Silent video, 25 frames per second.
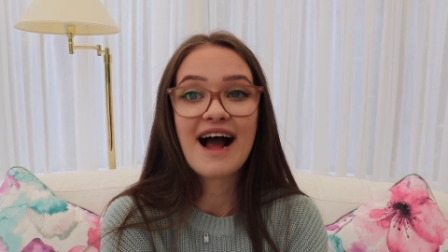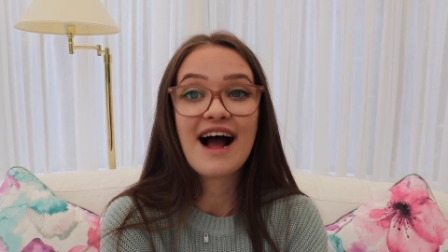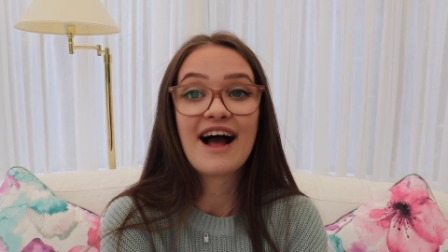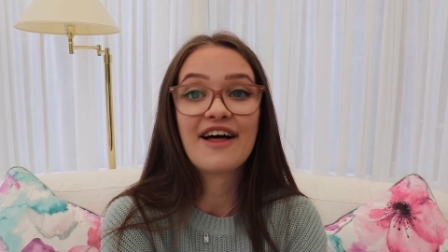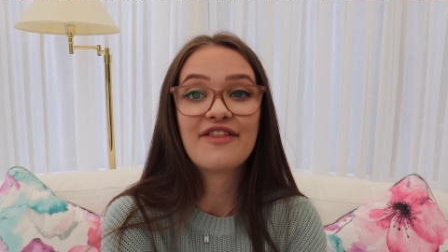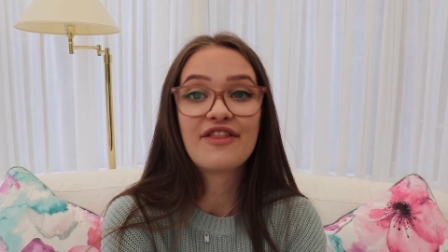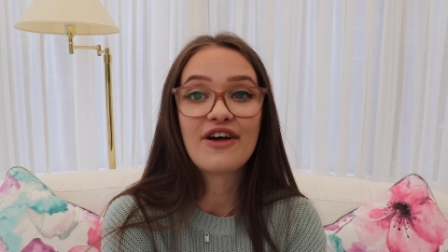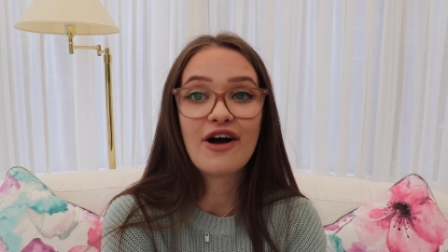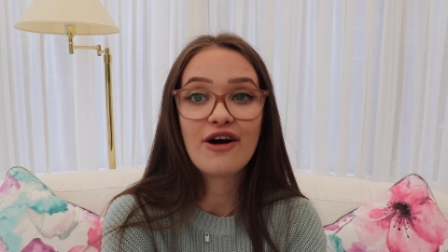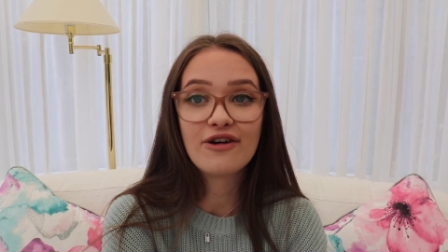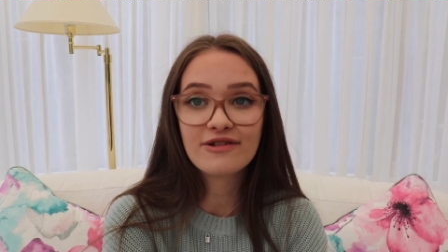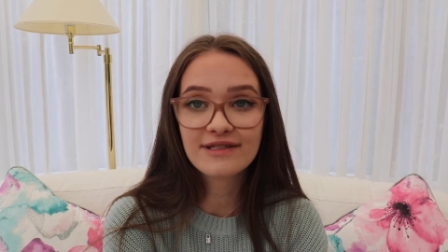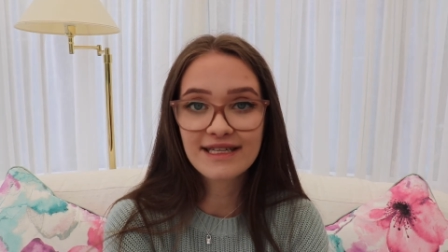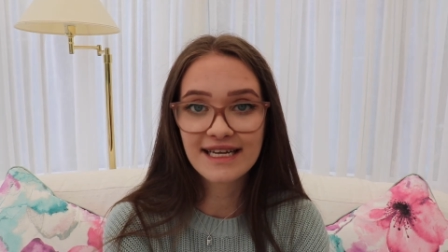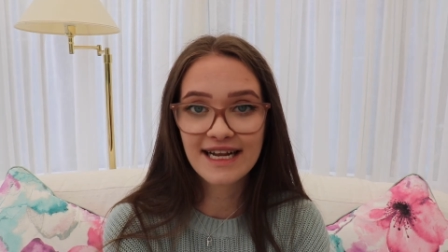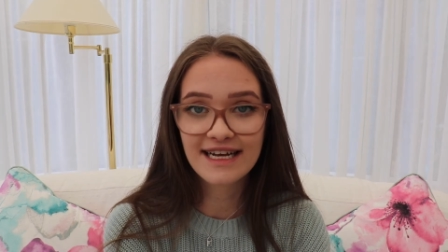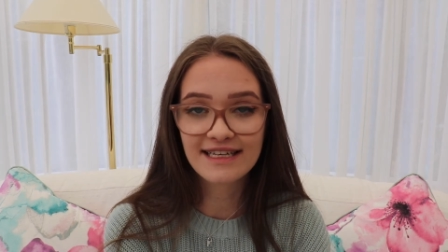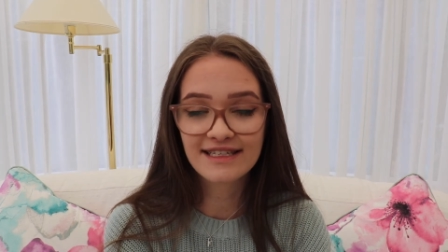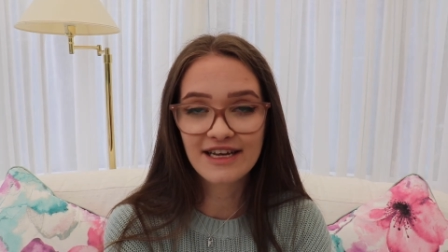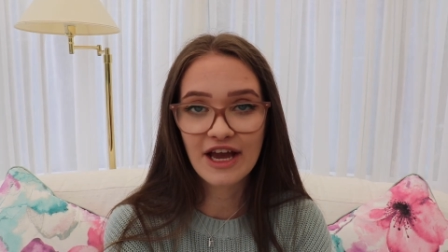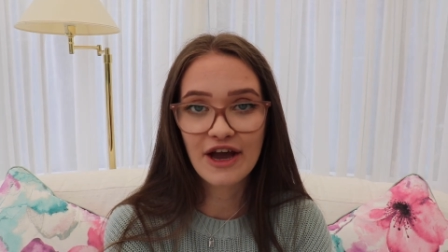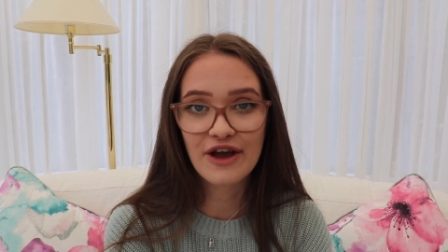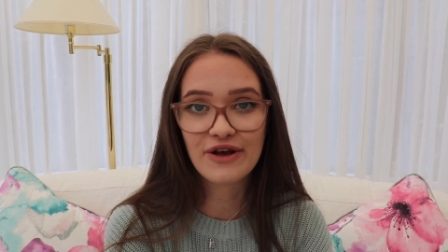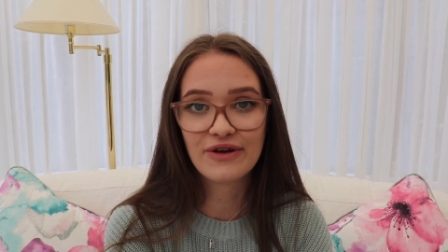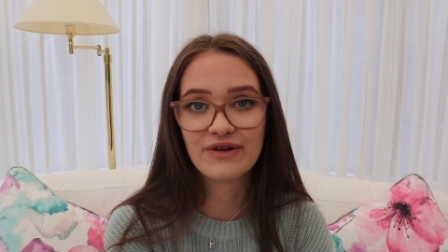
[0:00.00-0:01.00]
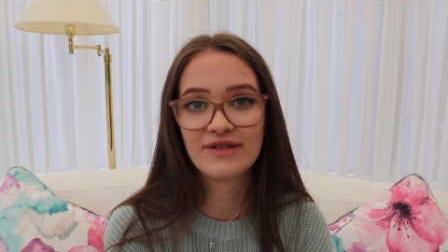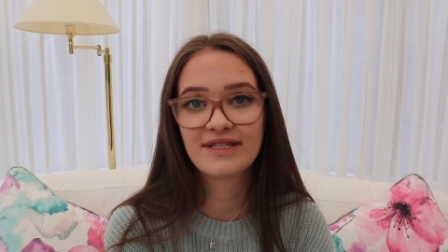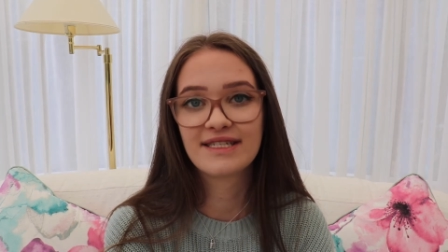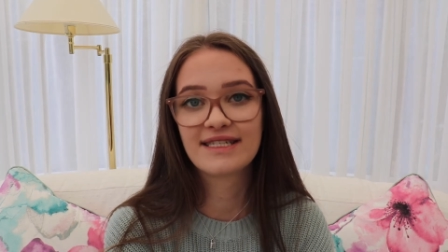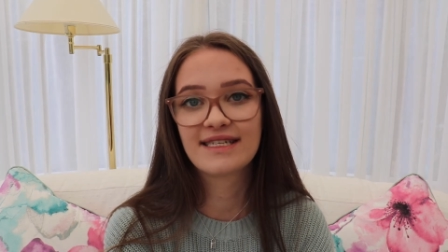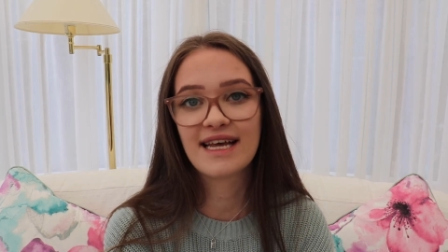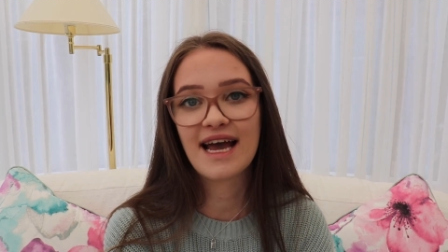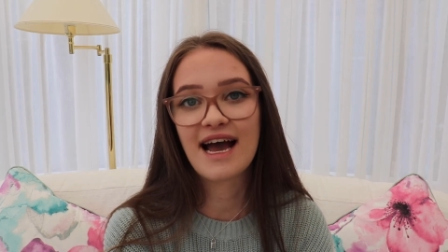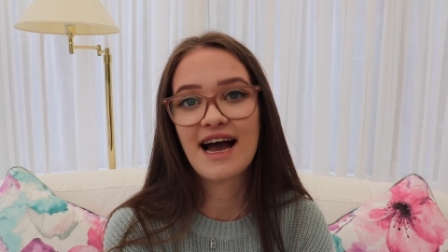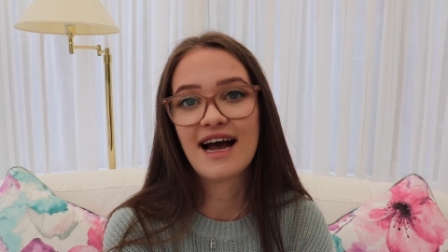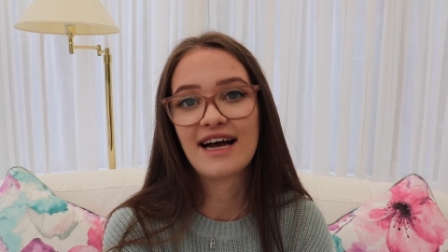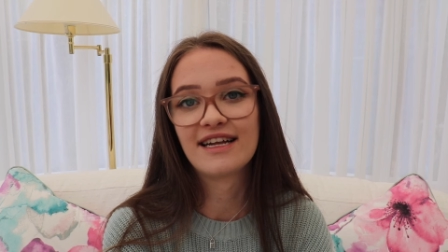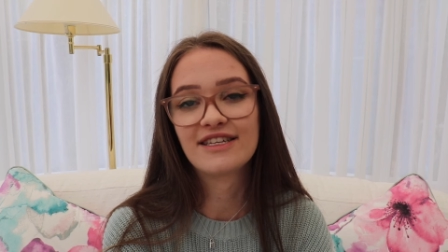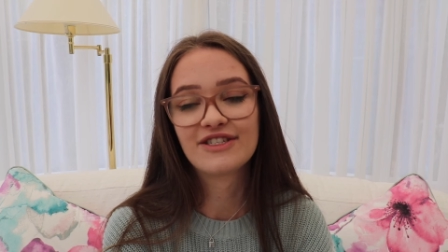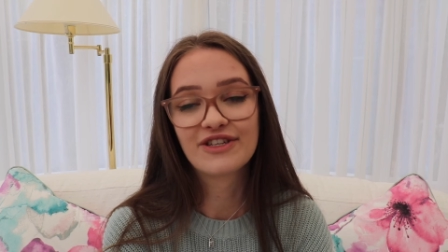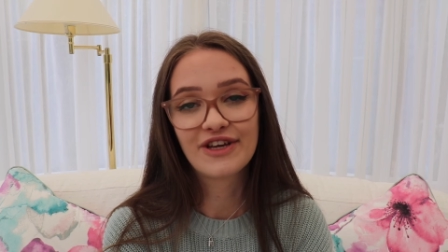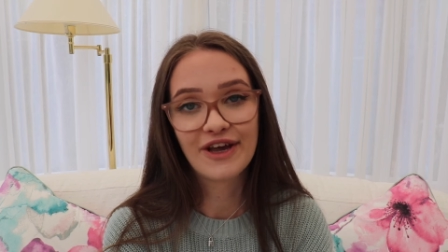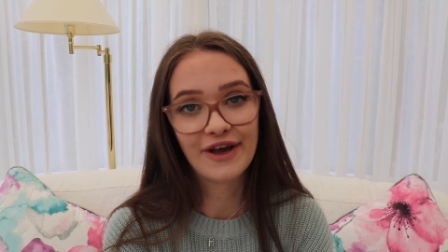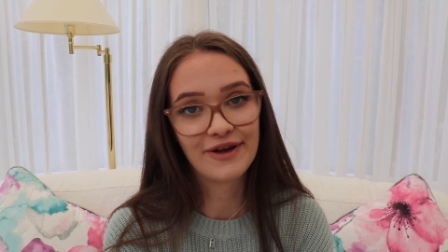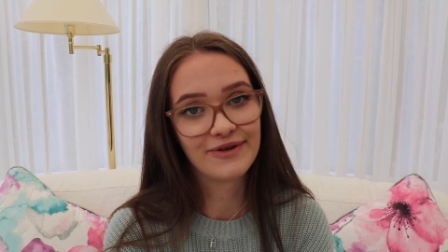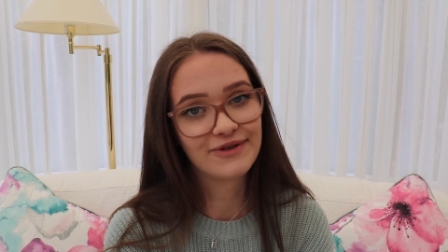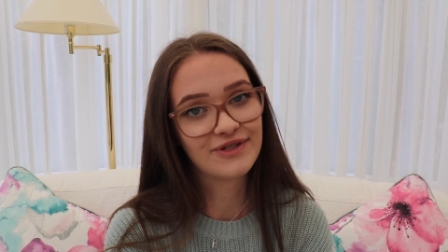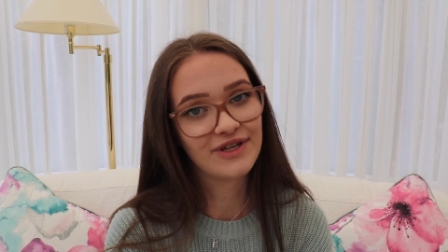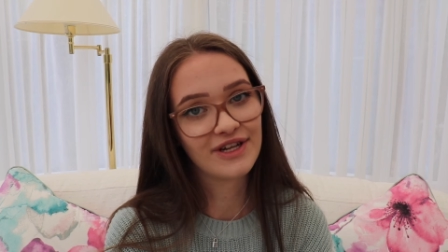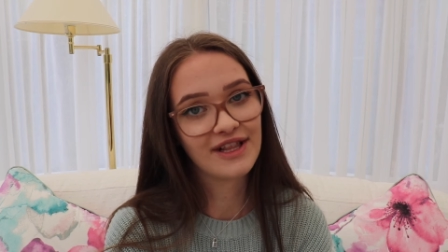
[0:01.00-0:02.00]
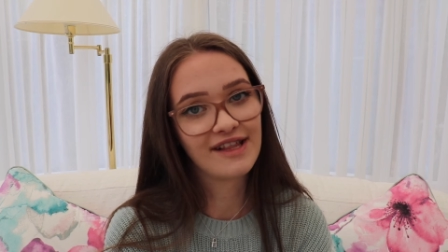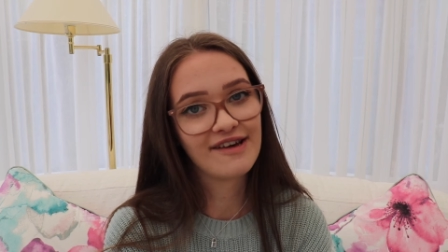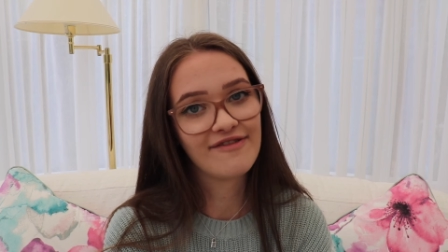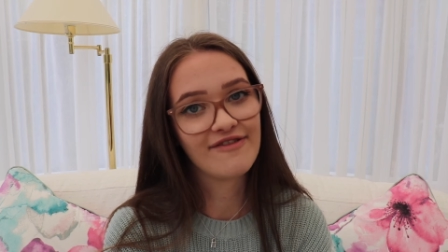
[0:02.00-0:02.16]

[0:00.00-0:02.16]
at the Holderness coast and coastal